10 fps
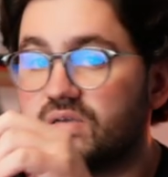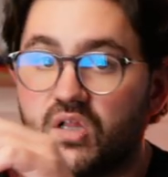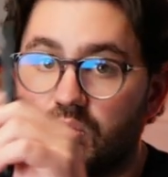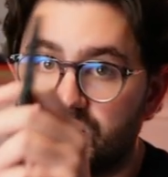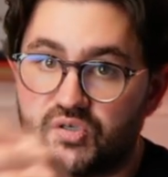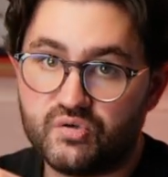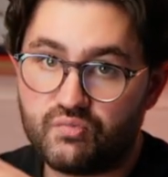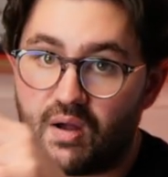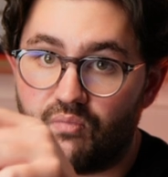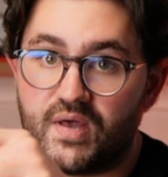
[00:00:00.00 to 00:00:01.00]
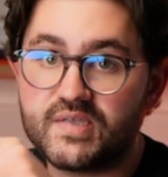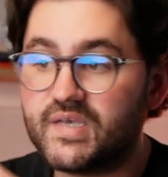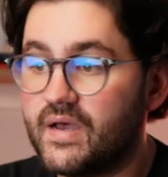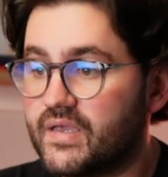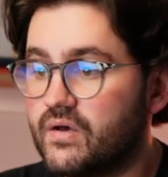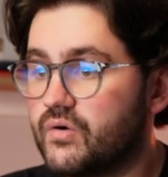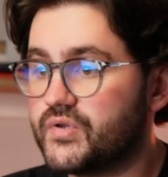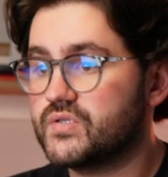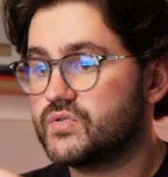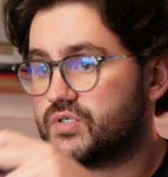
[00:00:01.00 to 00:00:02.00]
kilometers around their target
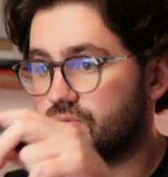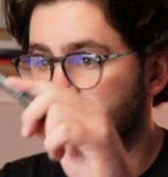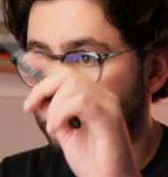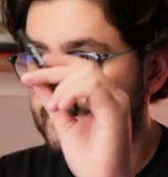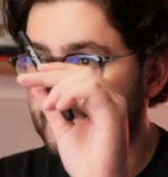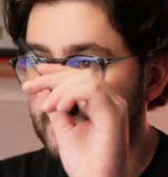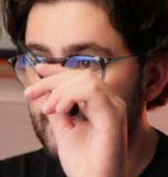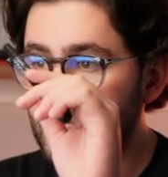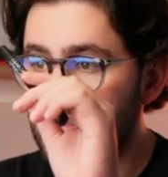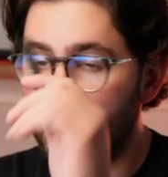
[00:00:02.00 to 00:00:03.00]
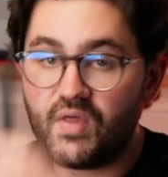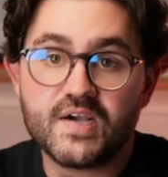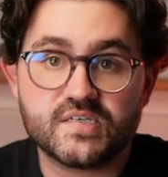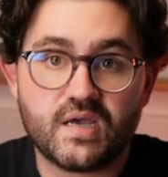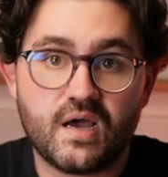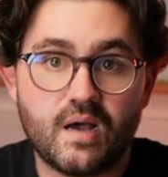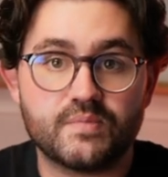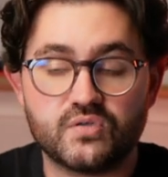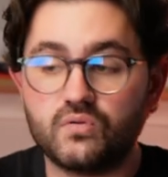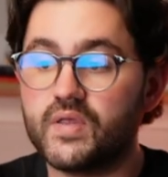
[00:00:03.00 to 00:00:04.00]
audience. And that is
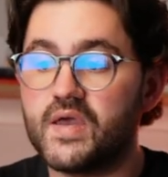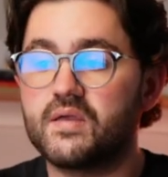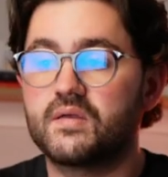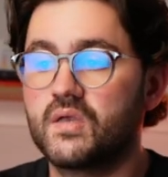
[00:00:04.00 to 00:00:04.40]
absolutely it.